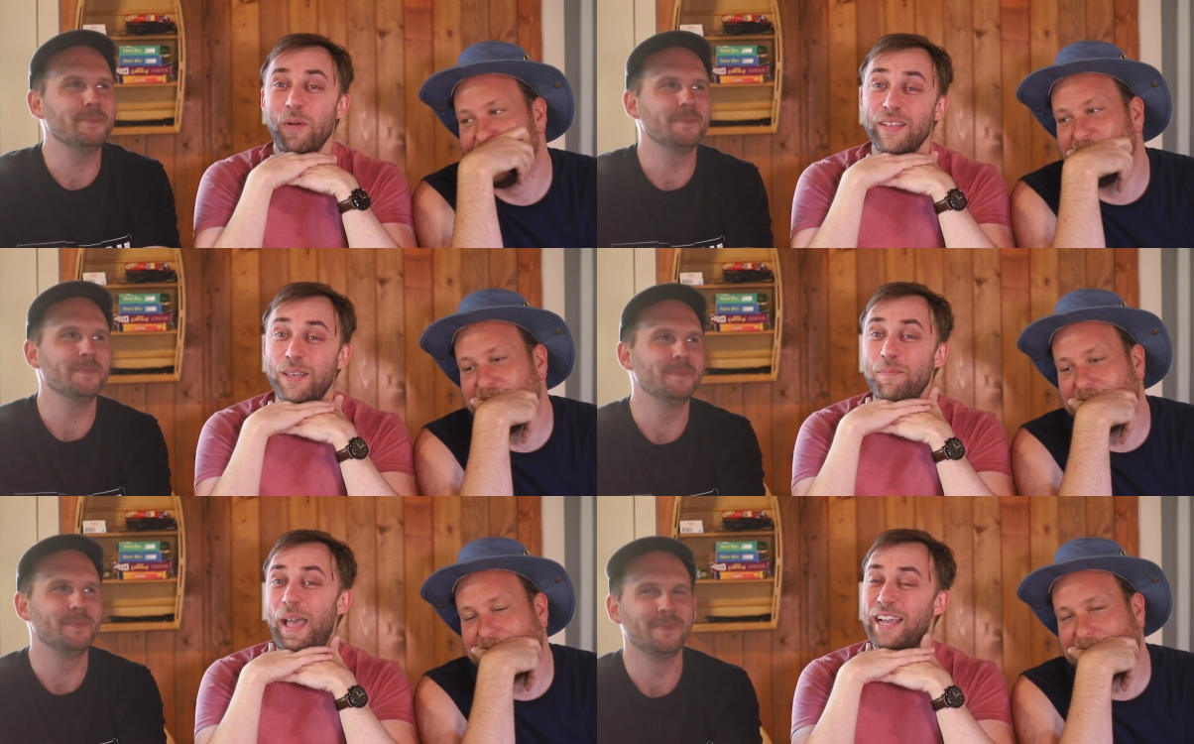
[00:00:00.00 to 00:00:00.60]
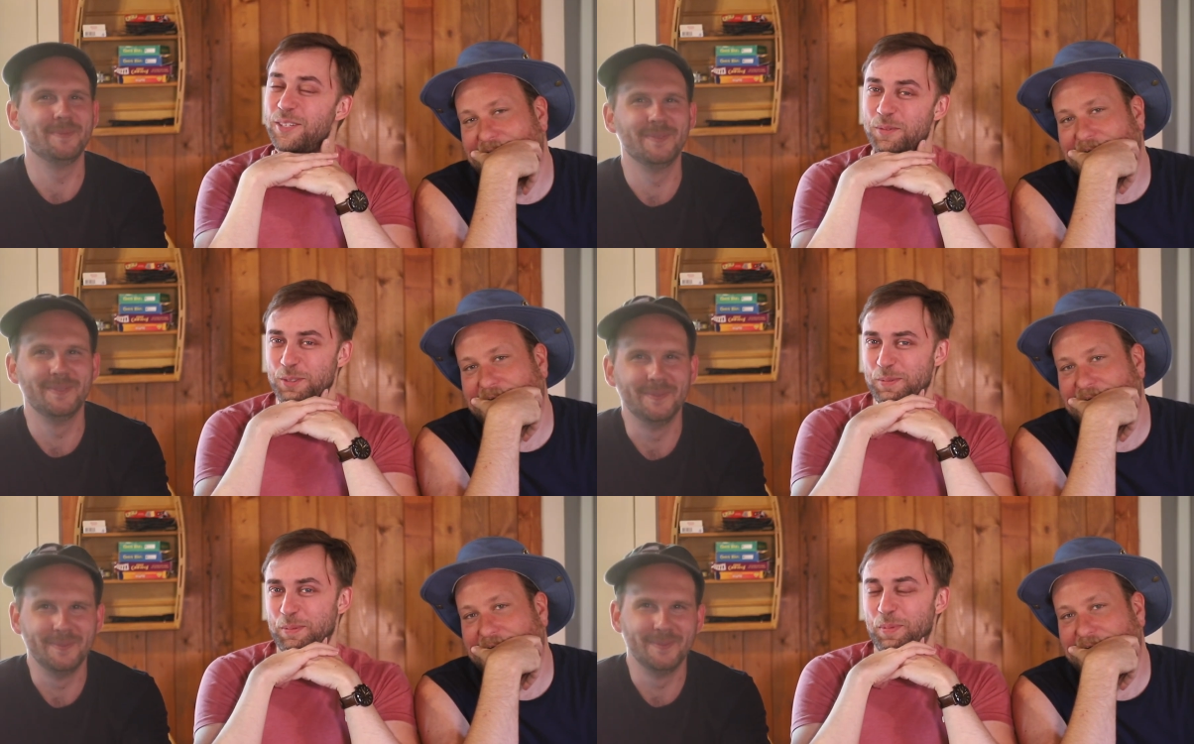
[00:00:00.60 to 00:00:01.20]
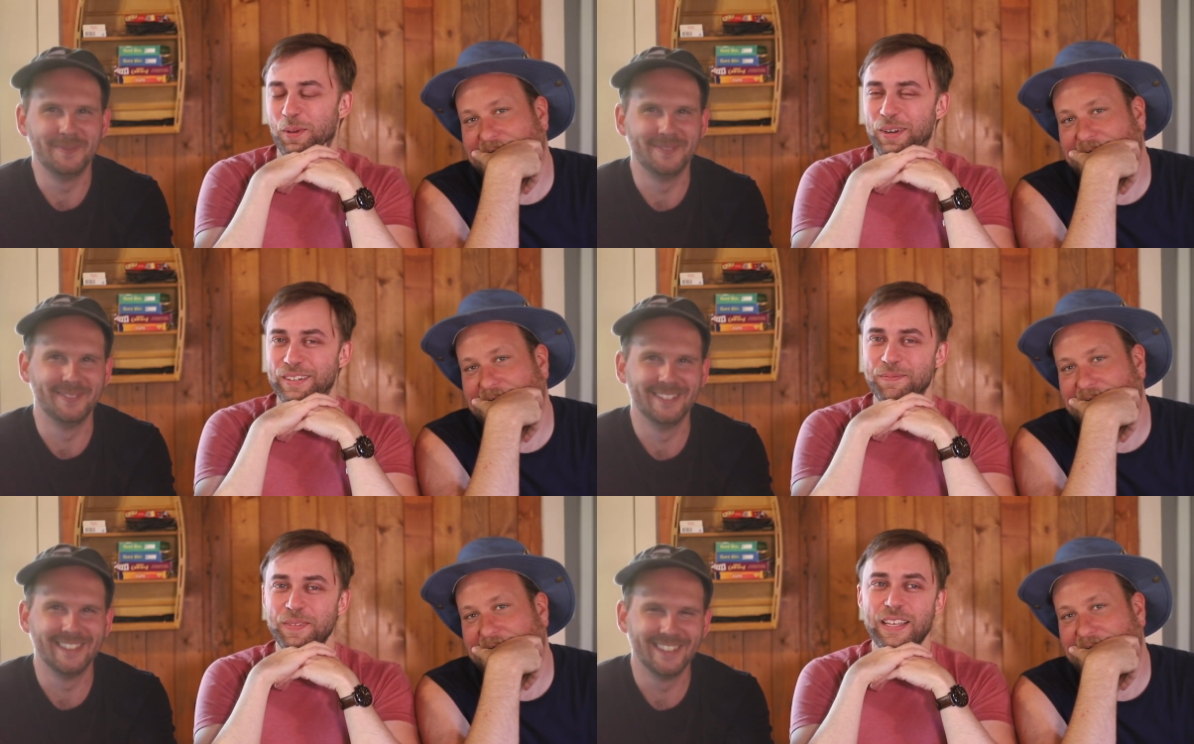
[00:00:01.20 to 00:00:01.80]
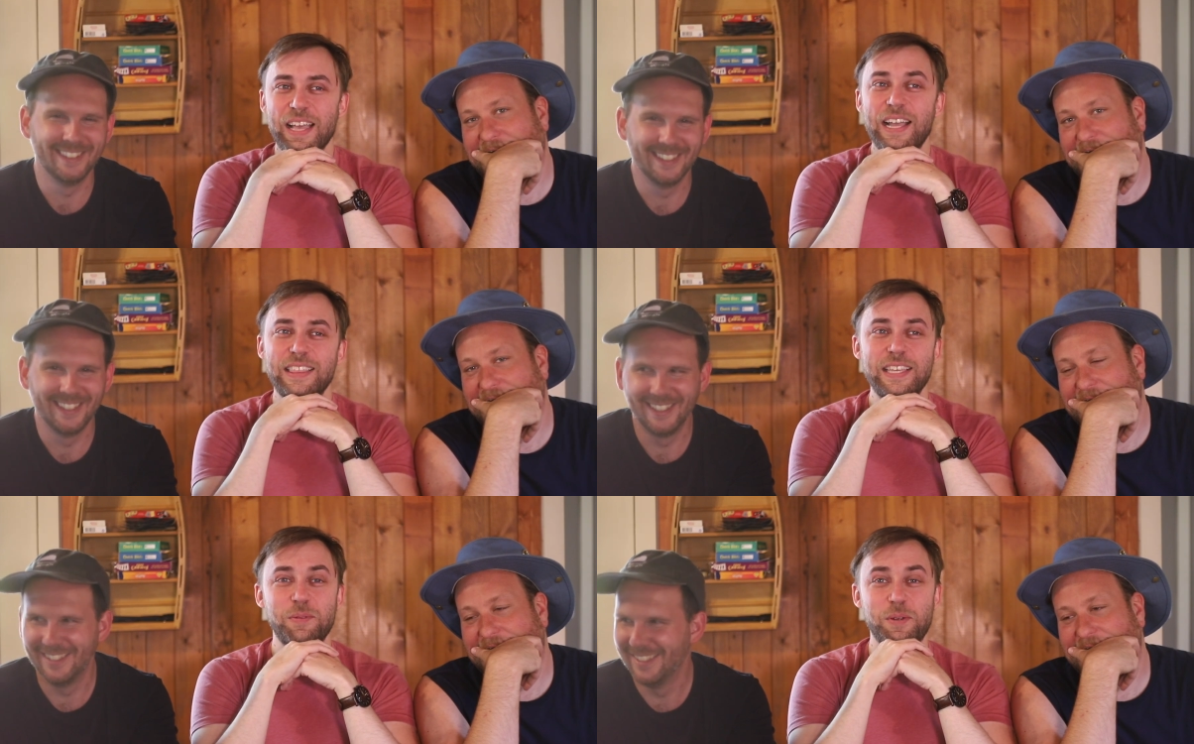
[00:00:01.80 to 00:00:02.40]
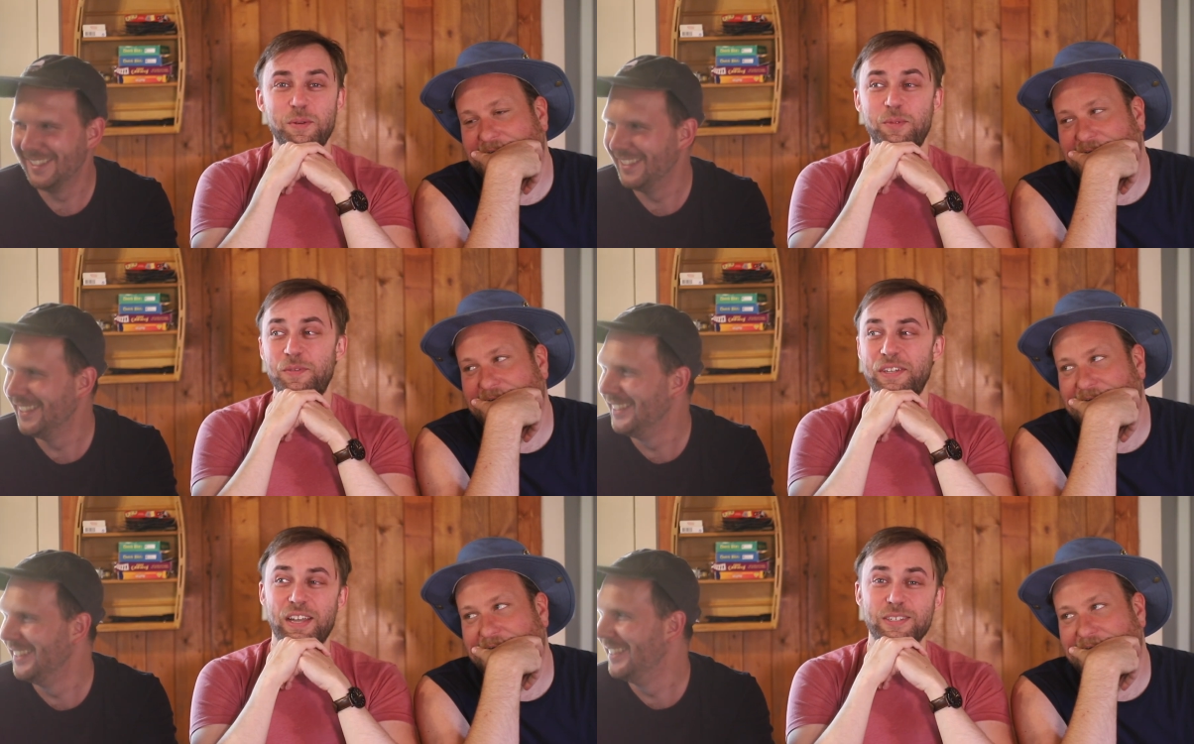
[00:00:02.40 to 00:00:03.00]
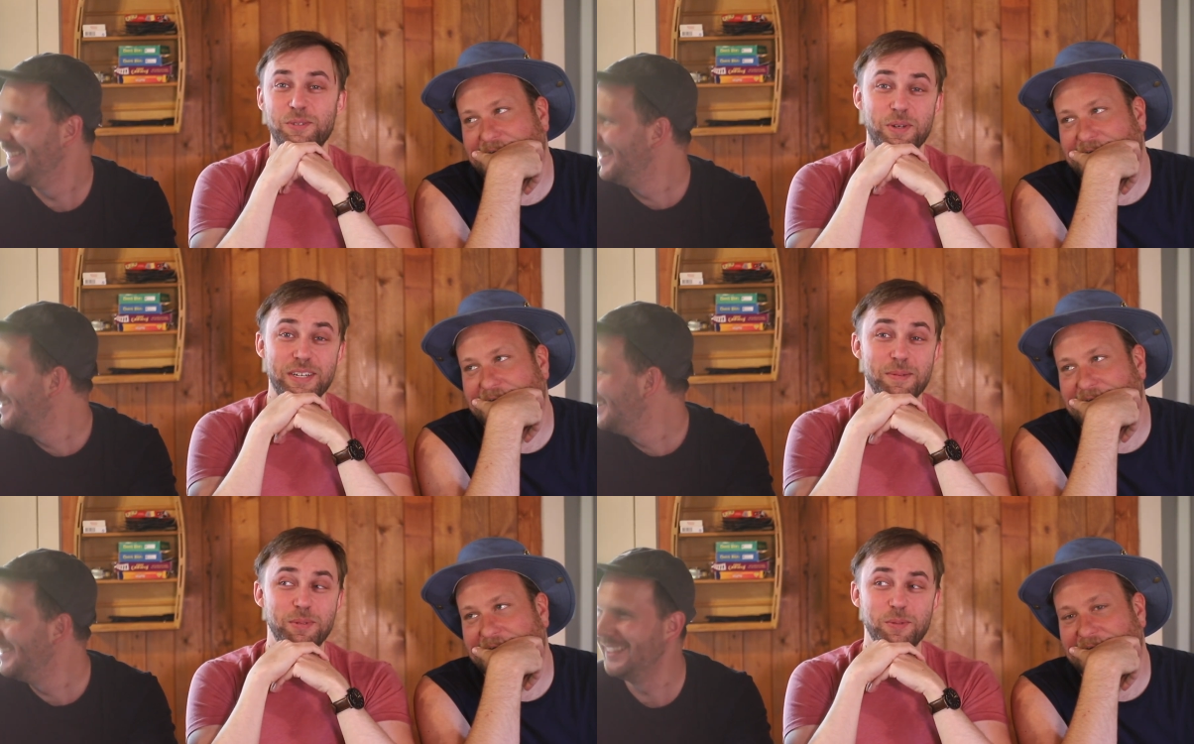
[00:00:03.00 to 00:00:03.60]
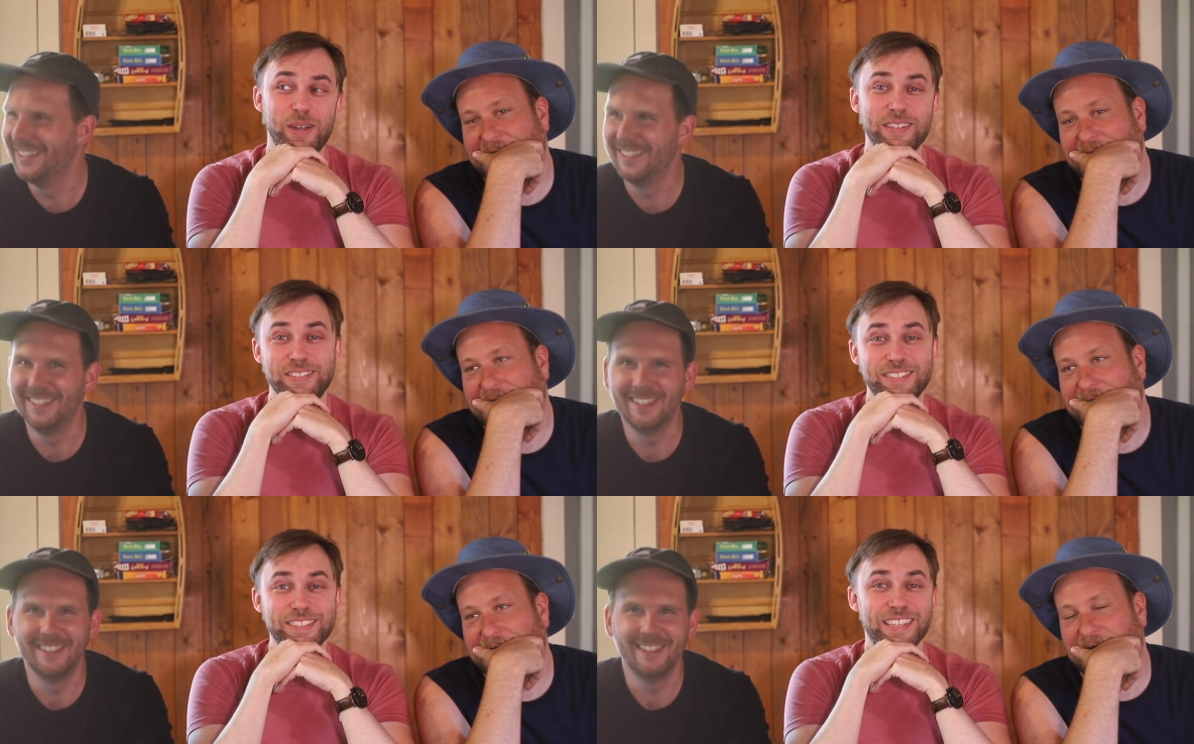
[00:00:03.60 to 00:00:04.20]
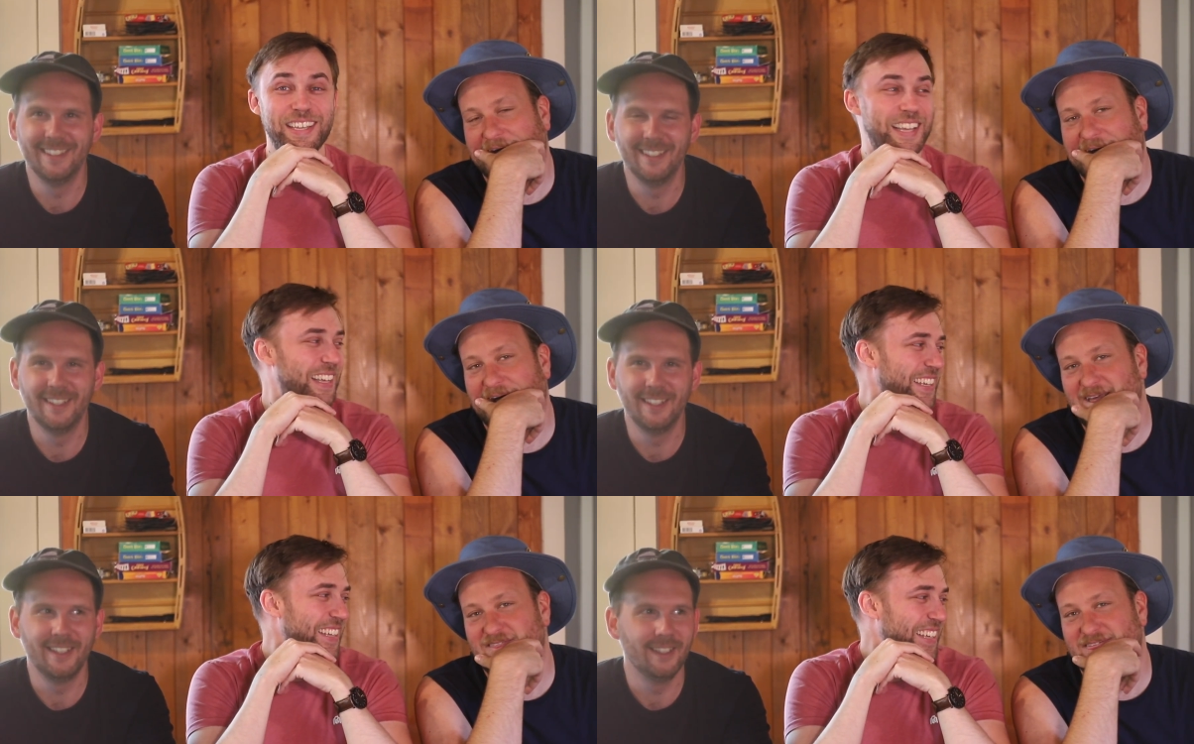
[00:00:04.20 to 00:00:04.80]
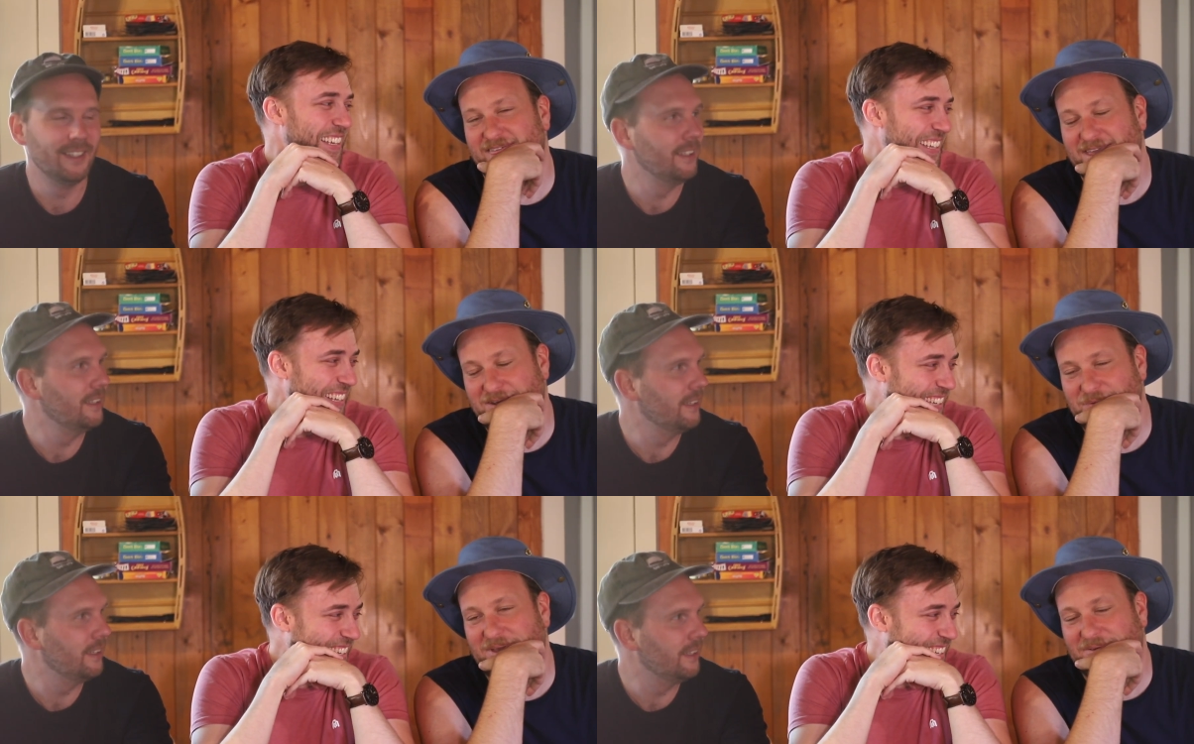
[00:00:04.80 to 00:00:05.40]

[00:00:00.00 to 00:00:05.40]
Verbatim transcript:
Speaker 1: Welcome back to Room and Board. I think we were moving on to our number ones. Uh, I think we